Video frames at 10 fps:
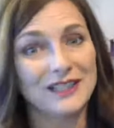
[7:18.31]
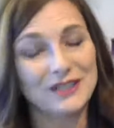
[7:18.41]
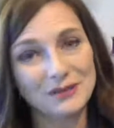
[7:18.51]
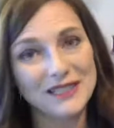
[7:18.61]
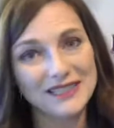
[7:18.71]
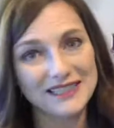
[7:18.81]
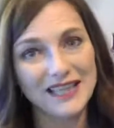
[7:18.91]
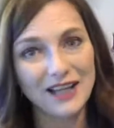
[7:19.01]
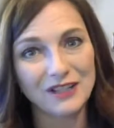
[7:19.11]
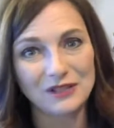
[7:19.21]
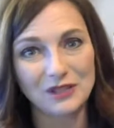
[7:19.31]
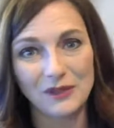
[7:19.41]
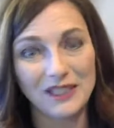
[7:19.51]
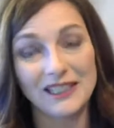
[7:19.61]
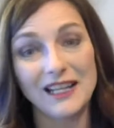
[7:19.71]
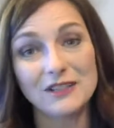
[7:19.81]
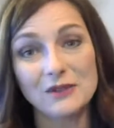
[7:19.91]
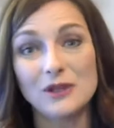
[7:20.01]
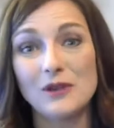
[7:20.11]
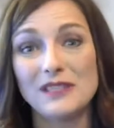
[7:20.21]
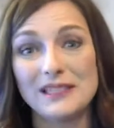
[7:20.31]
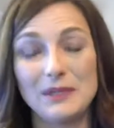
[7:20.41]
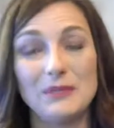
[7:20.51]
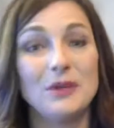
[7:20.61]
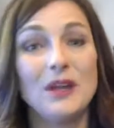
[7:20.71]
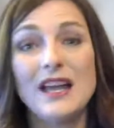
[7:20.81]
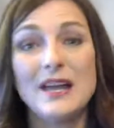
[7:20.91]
I just want to see how you're doing. And I don't know these people,